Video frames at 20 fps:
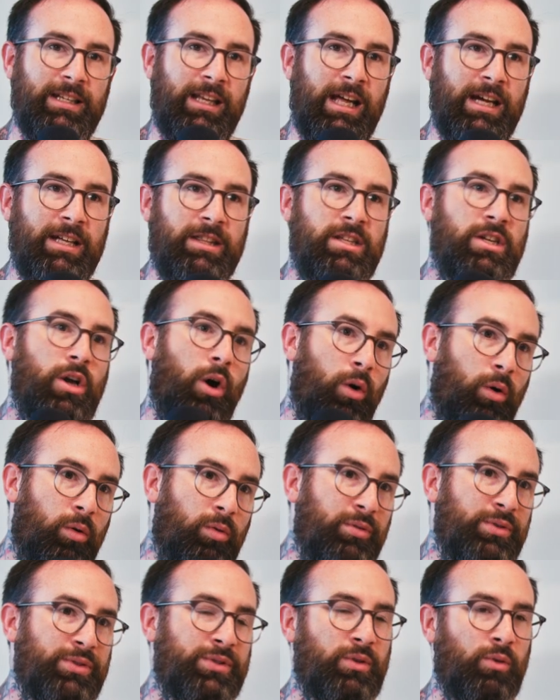like the
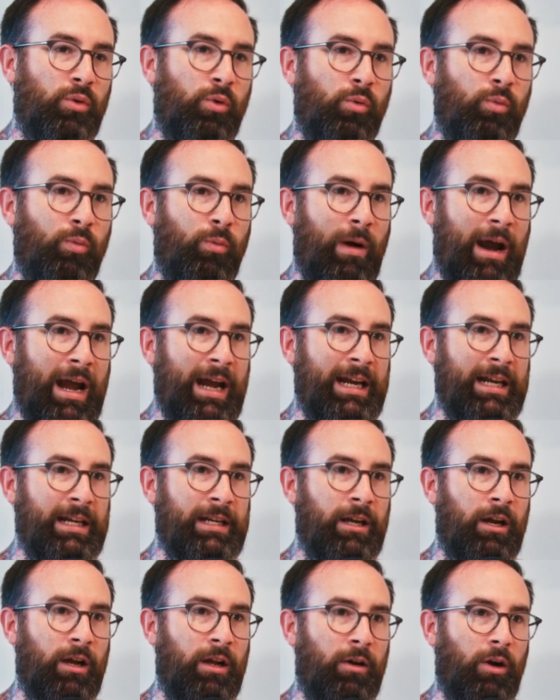old school
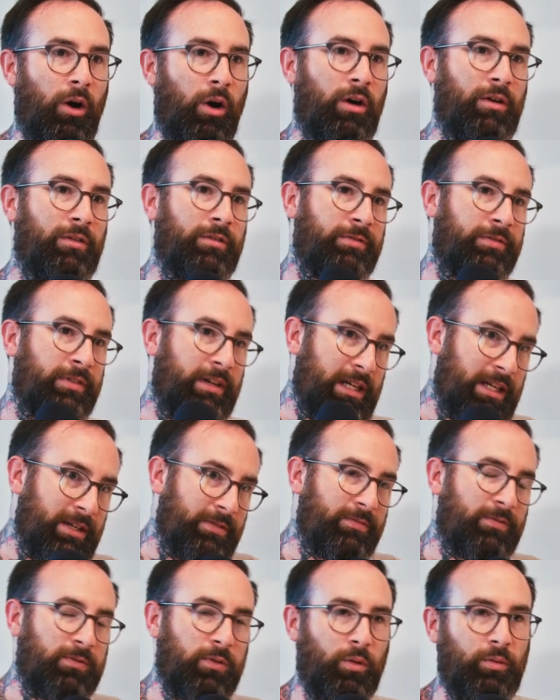way of
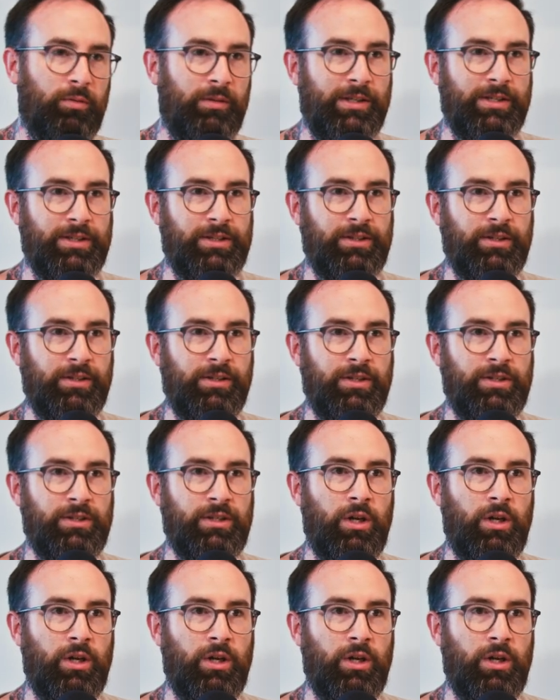influencers